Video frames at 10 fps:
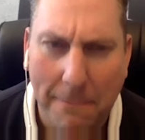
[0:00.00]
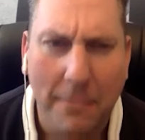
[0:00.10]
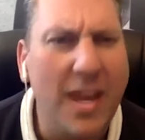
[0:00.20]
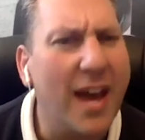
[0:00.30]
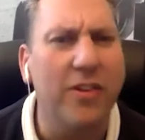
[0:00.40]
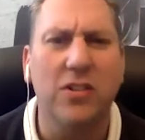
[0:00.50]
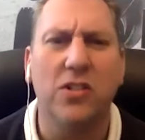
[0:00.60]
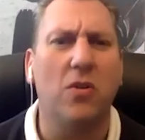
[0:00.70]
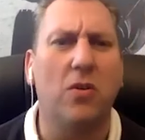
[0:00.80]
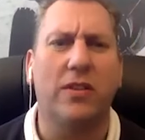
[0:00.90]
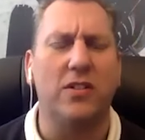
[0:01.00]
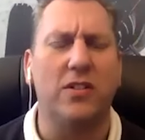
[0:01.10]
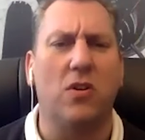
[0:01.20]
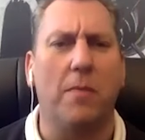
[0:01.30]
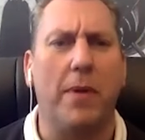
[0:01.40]
Yeah, there's no
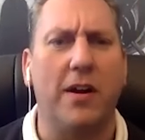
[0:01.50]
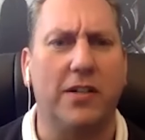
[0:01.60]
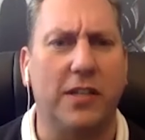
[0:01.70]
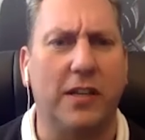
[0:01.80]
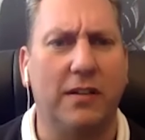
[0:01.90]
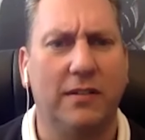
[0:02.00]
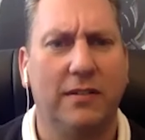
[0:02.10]
comparison.